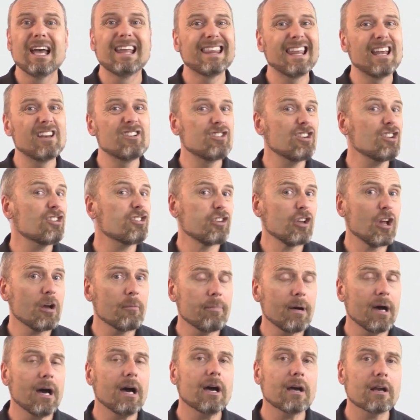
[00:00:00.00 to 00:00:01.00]
They're just
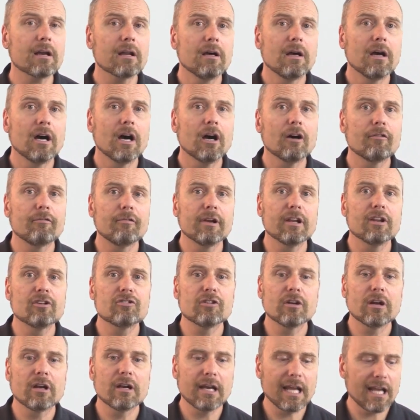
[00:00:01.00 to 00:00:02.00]
not part of
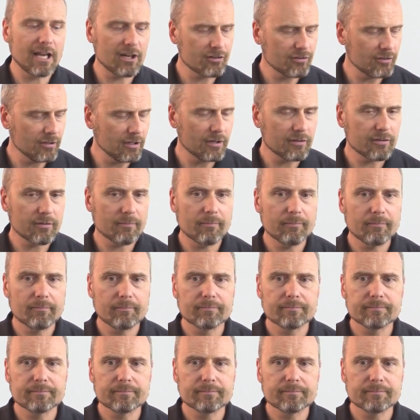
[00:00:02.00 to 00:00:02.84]
religion and nationalism.